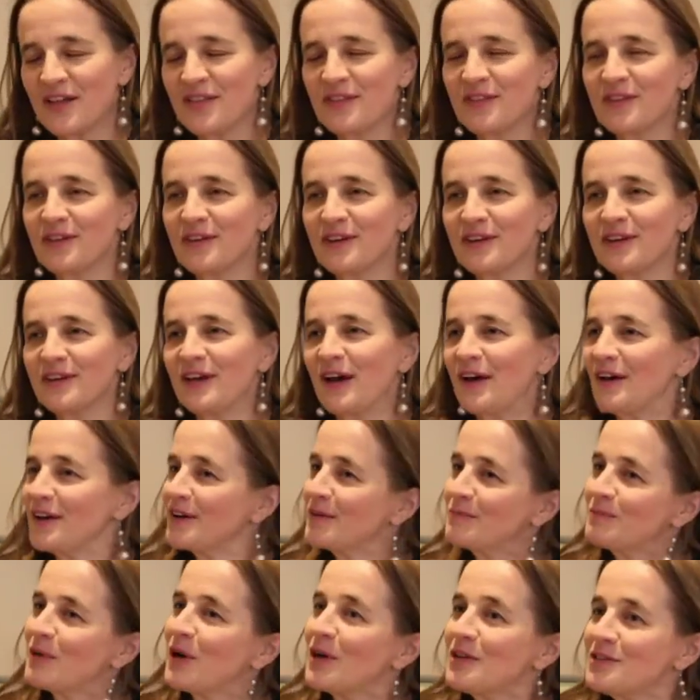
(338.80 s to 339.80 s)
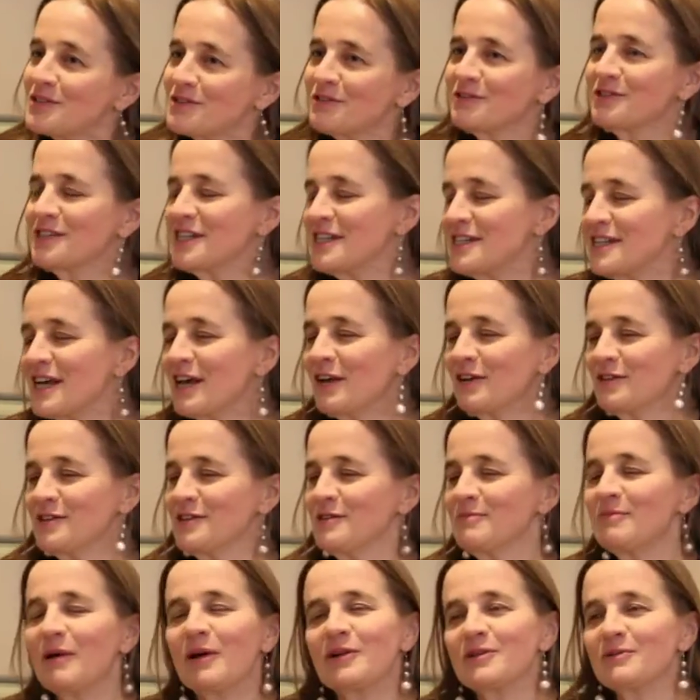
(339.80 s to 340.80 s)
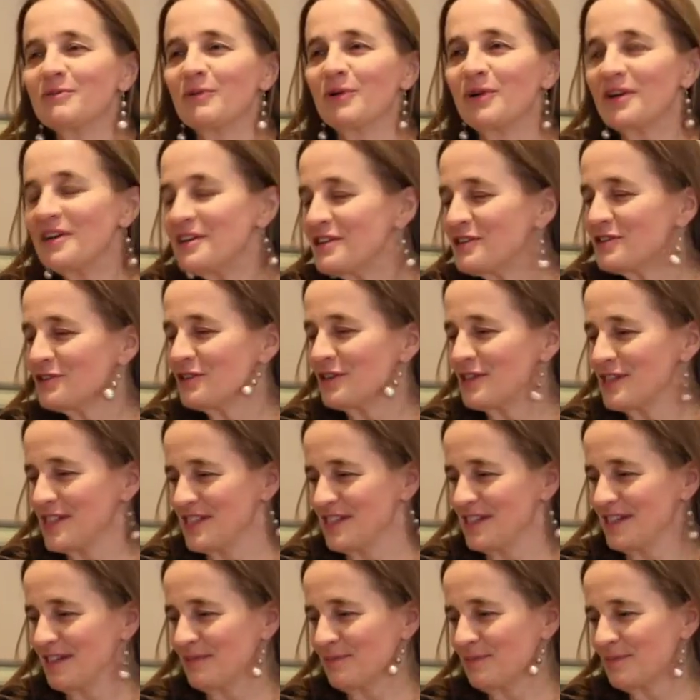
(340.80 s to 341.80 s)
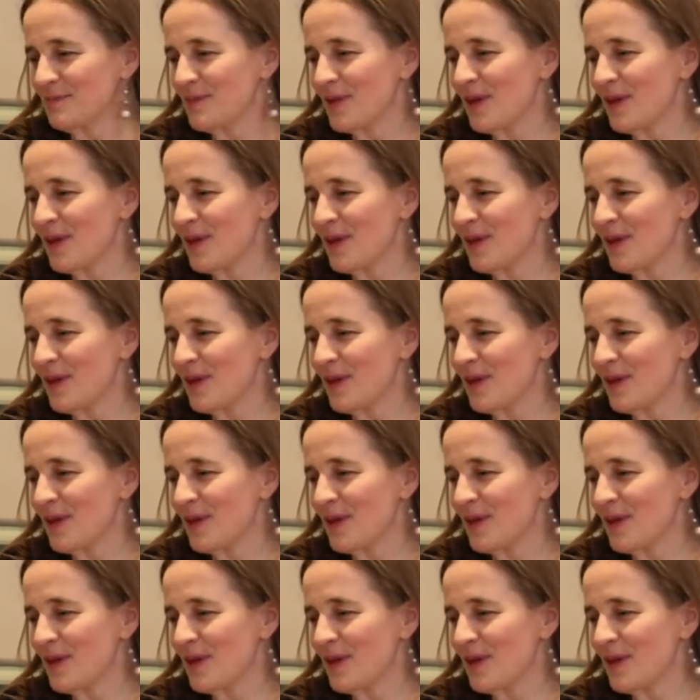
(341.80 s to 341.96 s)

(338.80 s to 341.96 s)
the personal details are much more interesting.